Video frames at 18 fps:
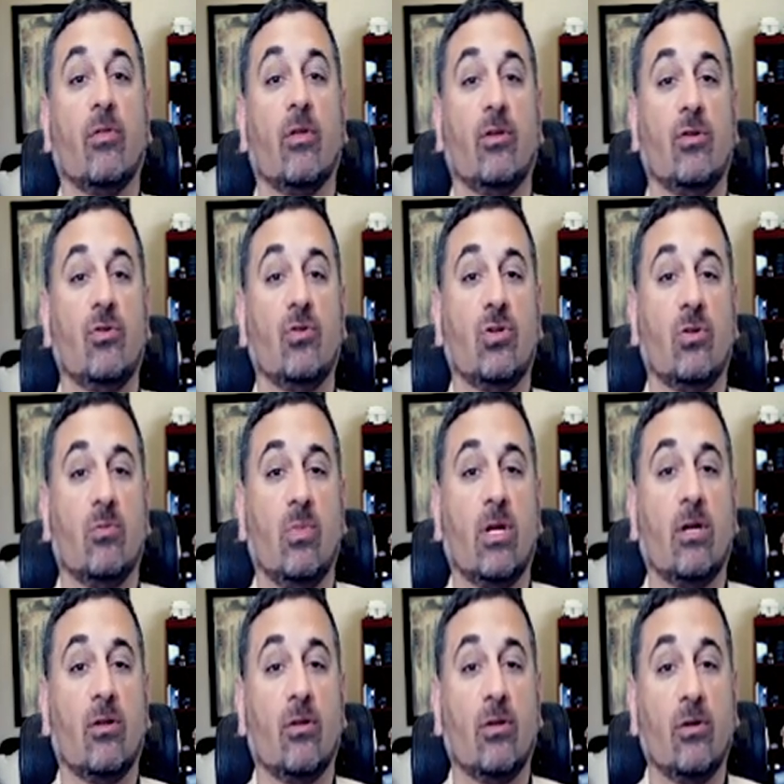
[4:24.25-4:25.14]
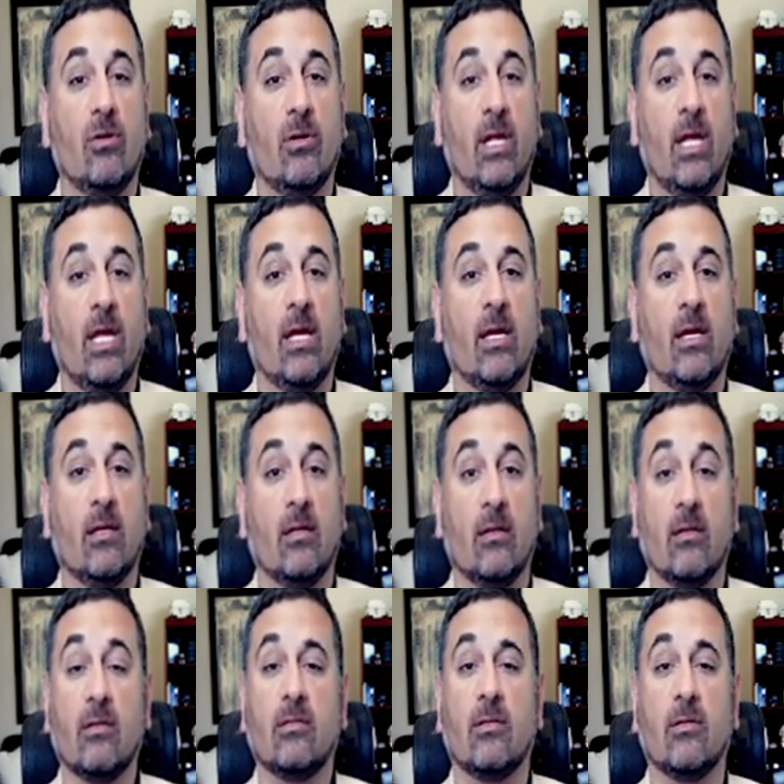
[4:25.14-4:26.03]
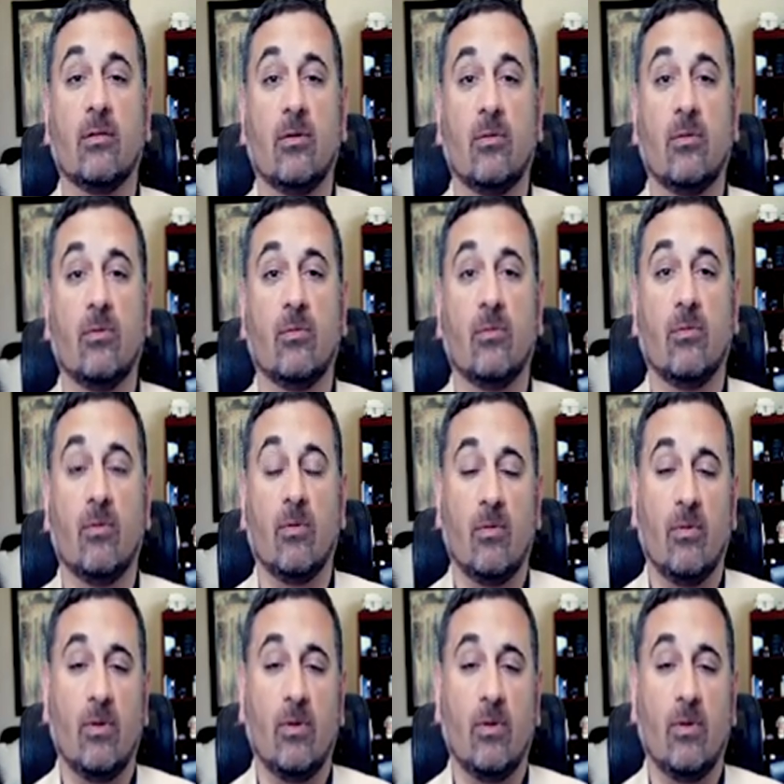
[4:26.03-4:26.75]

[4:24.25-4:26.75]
then you should be clued in to,